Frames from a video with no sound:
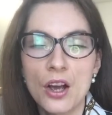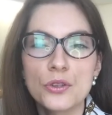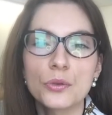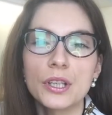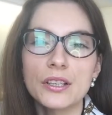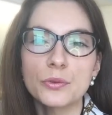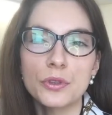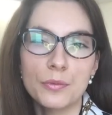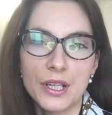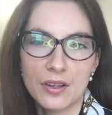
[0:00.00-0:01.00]
So this
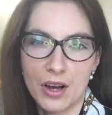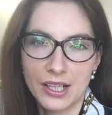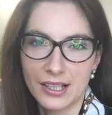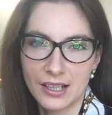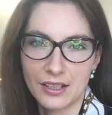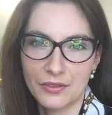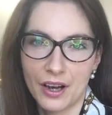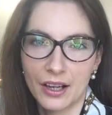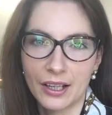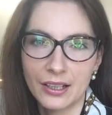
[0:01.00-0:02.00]
would mean
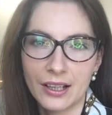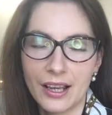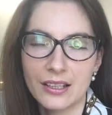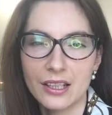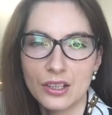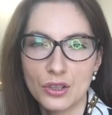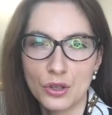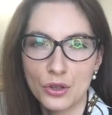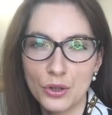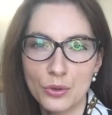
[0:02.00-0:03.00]
identifying a deed
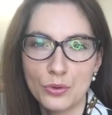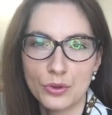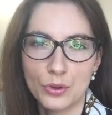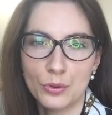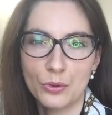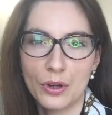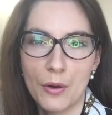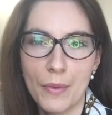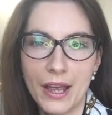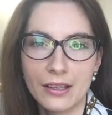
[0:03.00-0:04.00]
to use to
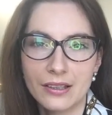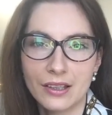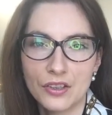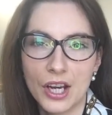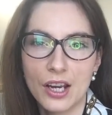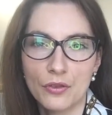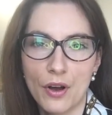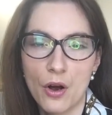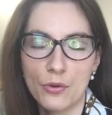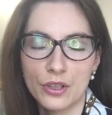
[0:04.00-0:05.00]
commence the chain of
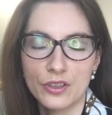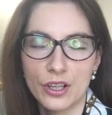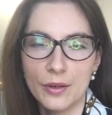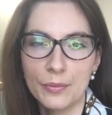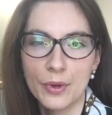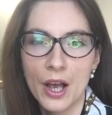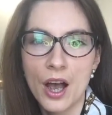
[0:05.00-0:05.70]
ownership,